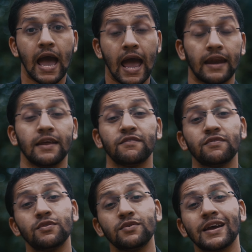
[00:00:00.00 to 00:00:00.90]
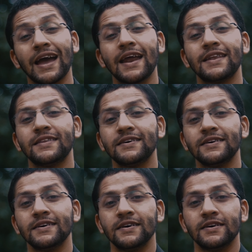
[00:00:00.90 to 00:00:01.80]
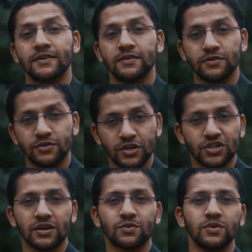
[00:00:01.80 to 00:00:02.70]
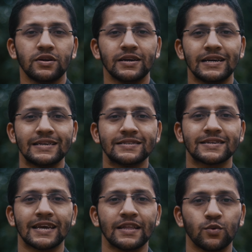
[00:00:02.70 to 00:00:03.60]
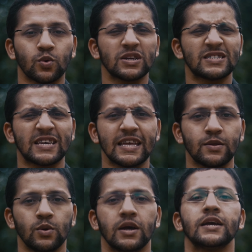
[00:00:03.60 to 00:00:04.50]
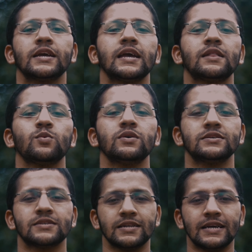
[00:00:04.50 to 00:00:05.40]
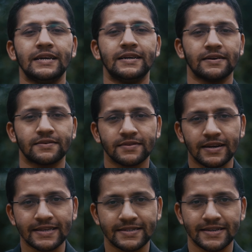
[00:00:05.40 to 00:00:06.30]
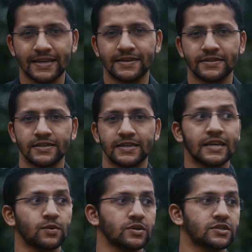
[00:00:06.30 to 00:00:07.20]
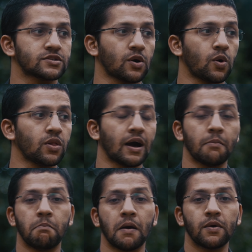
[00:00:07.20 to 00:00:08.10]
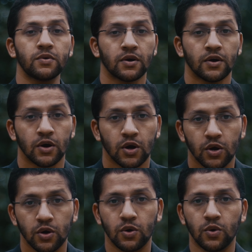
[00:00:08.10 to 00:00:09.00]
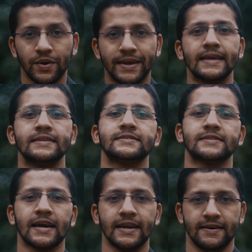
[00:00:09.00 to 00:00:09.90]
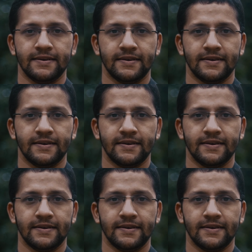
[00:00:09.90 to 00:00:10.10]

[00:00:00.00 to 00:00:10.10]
And if you look at the Dasha ruler, it is Ketu. What is Ketu? Ketu is an internalized energy. Ketu is all about going inside,